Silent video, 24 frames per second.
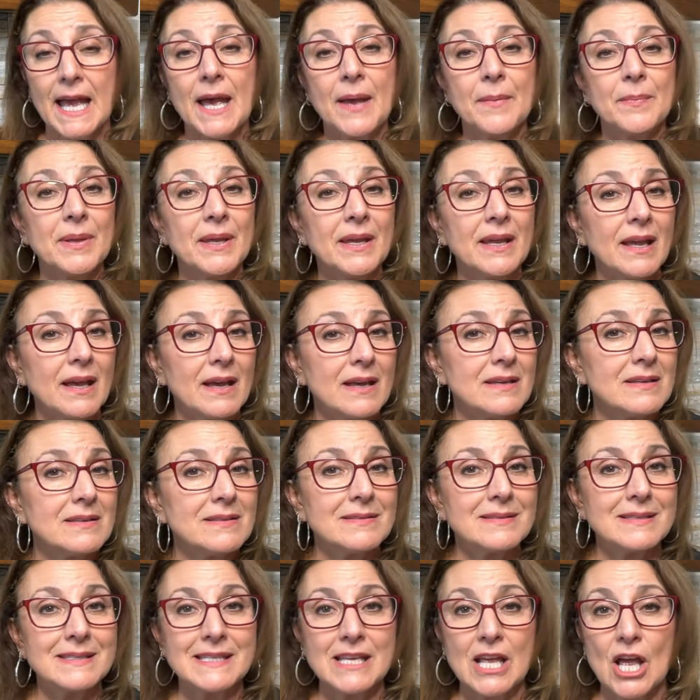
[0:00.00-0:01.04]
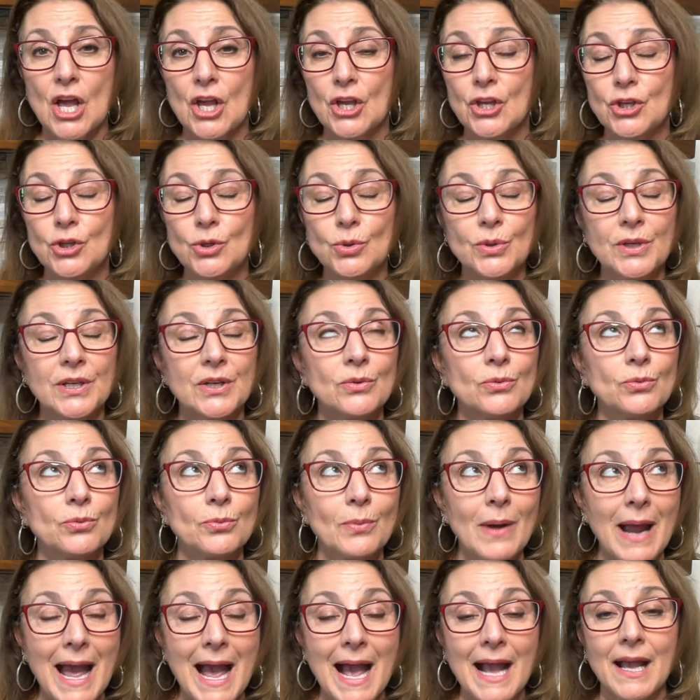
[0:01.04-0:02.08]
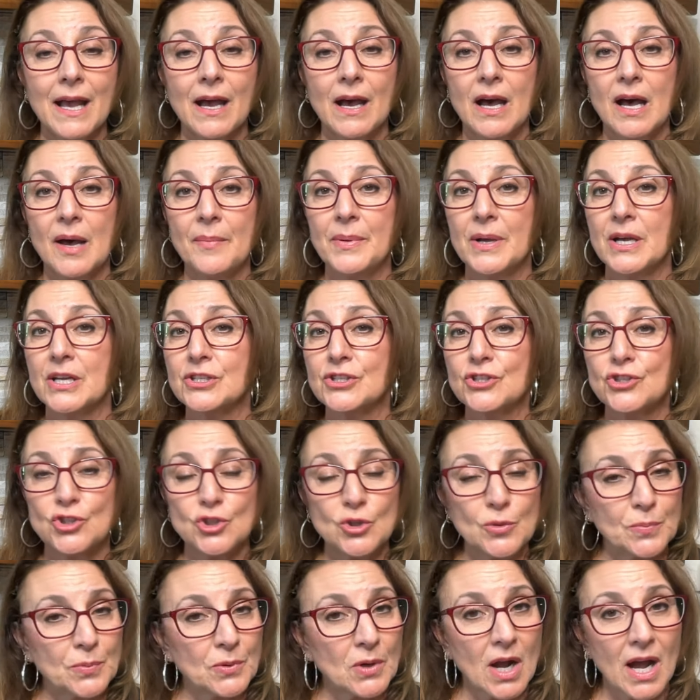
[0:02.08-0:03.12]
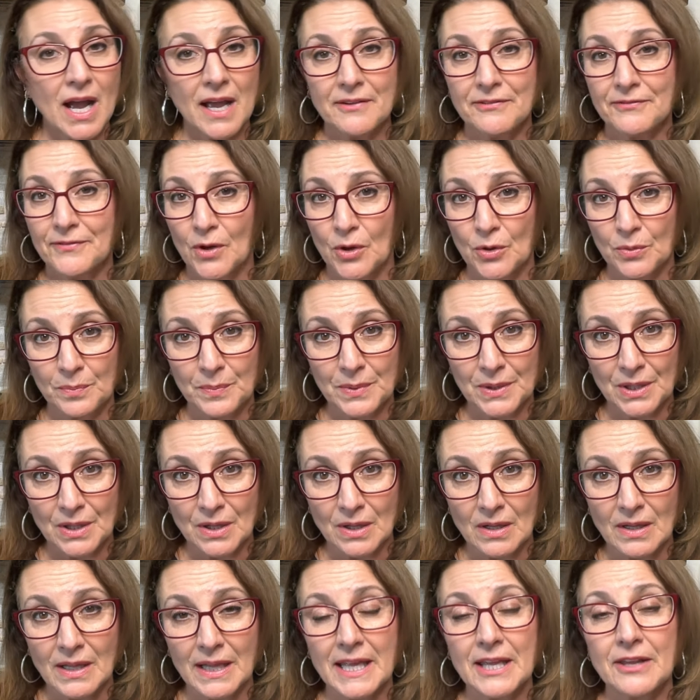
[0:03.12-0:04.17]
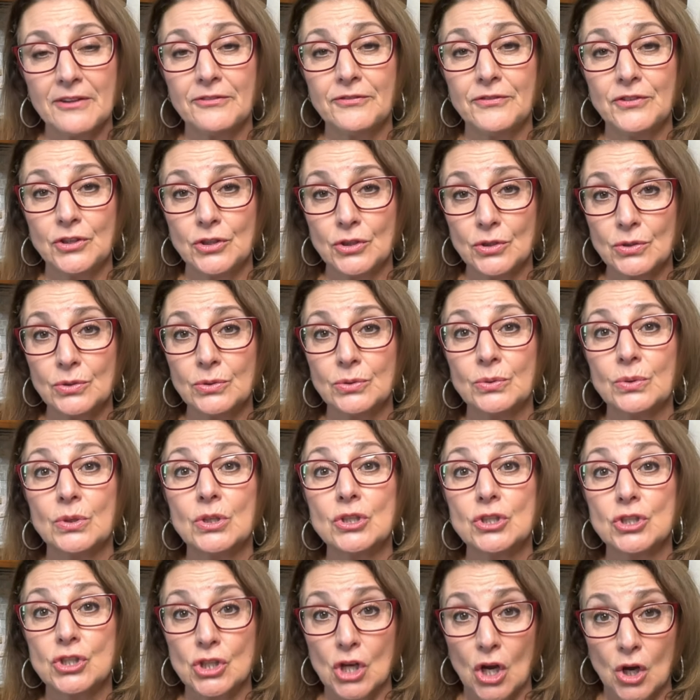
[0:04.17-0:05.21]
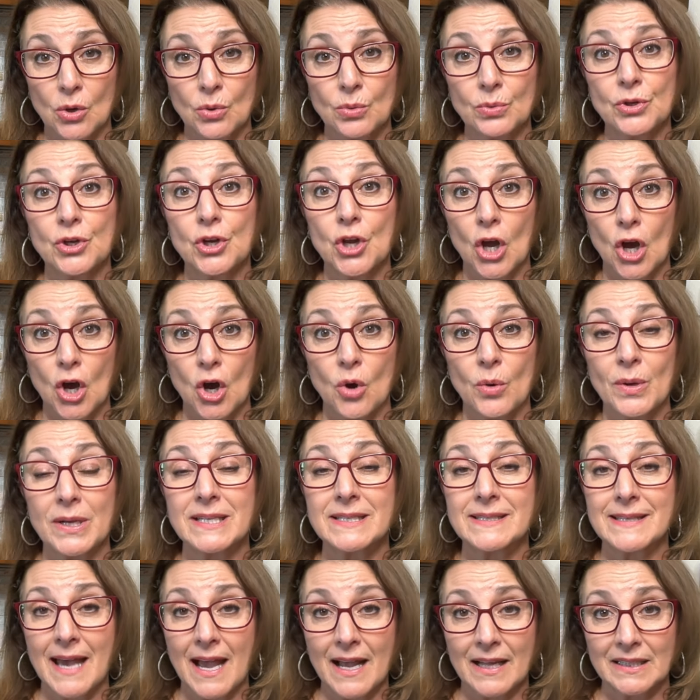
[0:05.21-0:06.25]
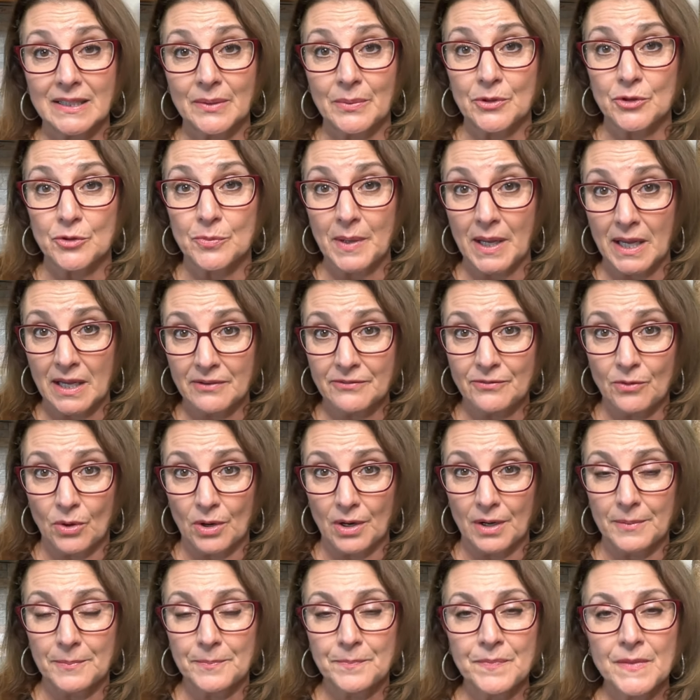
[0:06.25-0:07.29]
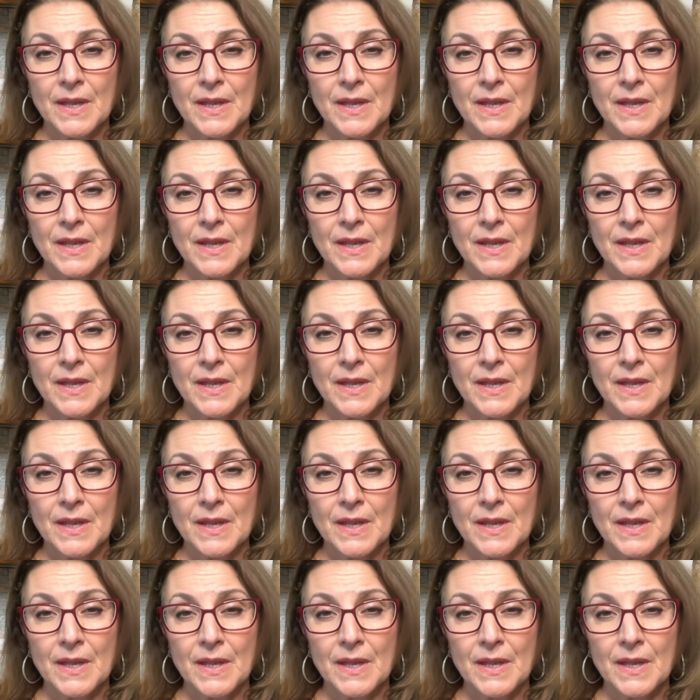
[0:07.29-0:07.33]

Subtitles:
because you can rack up a super high phone bill if you don't know exactly what you're paying for.